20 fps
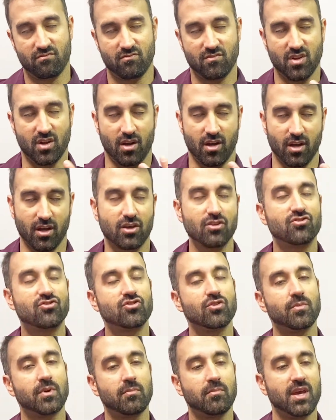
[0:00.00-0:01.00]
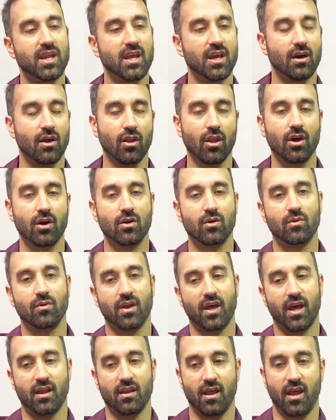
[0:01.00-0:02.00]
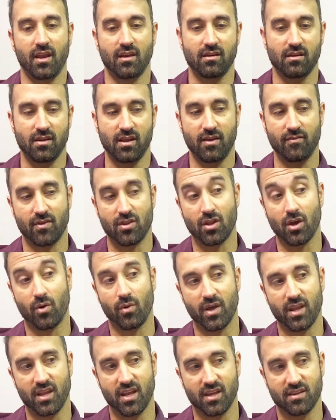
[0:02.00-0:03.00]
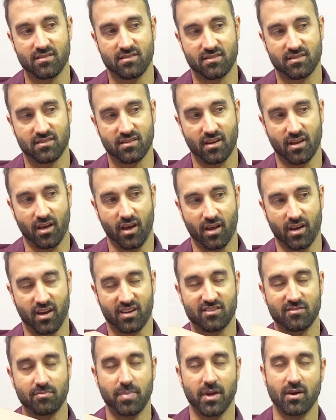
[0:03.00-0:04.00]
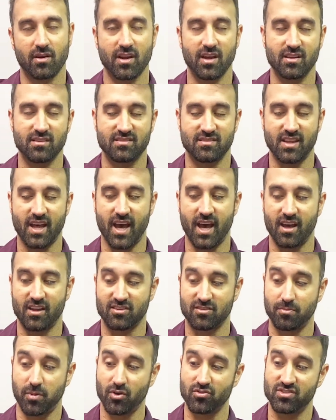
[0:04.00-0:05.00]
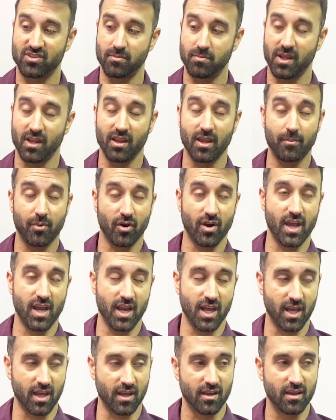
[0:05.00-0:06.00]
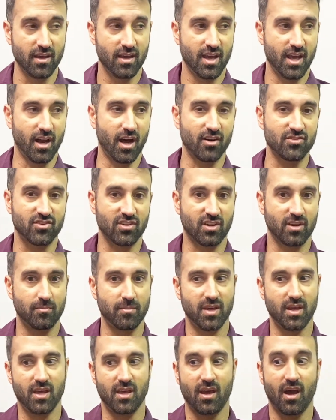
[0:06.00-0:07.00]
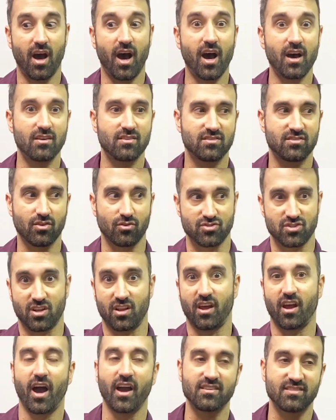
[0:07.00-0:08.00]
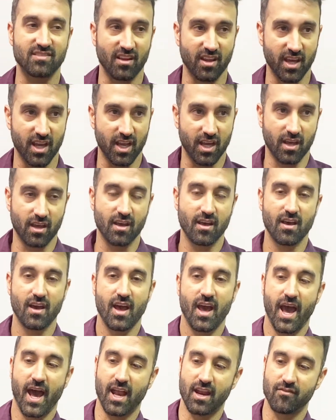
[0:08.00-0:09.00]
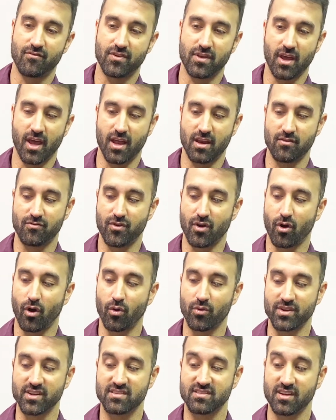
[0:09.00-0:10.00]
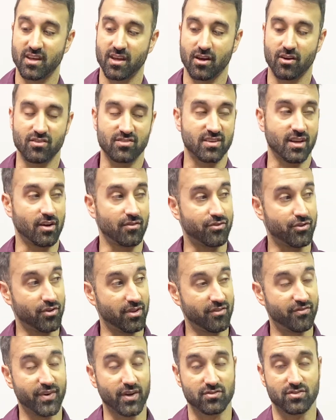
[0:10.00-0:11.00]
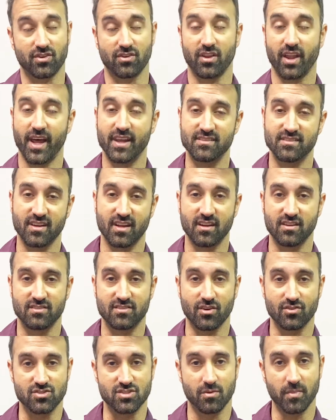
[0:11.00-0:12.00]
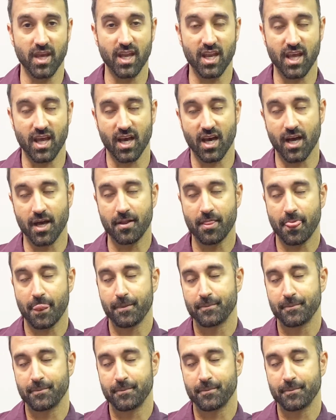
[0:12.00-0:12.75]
consuming media alone, and even though it is an experience that is supposed to be liberating, it also can be socially isolating. And if you're only seeing yourself through the filter lens that is social media,